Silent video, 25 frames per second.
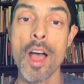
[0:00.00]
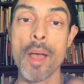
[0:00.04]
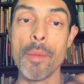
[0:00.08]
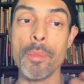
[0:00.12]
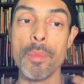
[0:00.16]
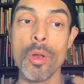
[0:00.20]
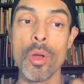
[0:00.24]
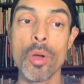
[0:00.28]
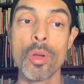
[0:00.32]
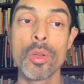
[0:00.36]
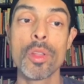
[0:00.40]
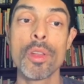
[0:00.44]
I'm
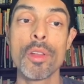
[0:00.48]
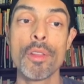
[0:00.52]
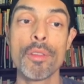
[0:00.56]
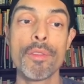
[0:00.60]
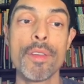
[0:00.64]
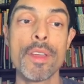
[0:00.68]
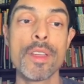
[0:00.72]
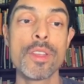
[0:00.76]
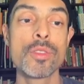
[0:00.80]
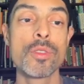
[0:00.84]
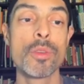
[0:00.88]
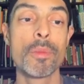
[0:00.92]
an
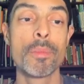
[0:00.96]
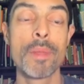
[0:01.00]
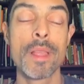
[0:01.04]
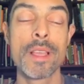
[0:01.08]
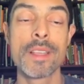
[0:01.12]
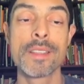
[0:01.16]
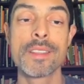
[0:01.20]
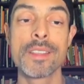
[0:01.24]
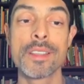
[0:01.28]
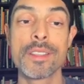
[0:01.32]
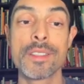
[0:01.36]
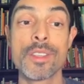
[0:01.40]
oculofacial
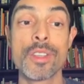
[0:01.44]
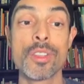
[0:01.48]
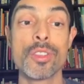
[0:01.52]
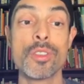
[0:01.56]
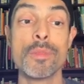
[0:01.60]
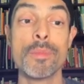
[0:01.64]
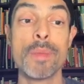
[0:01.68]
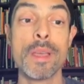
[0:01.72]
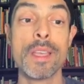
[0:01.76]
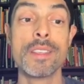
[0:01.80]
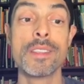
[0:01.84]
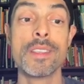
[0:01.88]
plastic
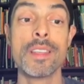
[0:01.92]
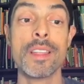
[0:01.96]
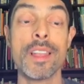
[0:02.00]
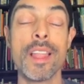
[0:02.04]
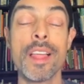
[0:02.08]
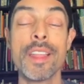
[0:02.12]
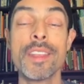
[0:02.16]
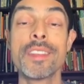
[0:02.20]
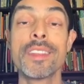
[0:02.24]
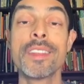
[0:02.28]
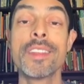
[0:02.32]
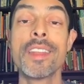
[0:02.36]
surgeon based in
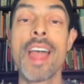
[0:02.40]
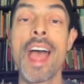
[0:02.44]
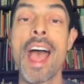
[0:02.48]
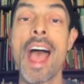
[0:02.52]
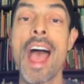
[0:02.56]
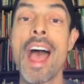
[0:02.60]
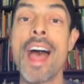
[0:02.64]
London,